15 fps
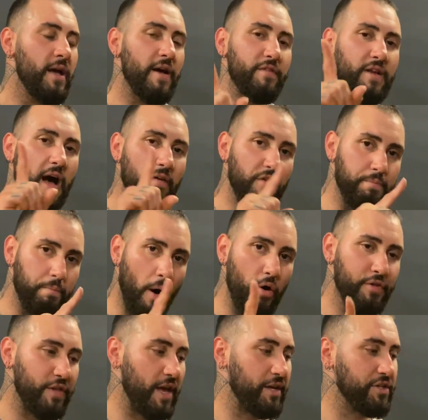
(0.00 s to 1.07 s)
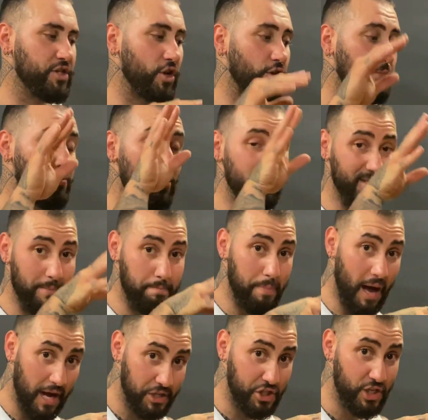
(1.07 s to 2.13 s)
They've covered both ends, so the person
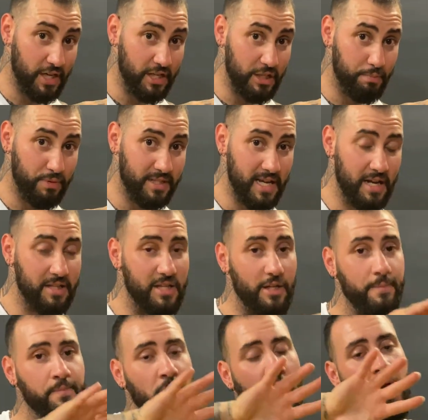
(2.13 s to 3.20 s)
punching it is protected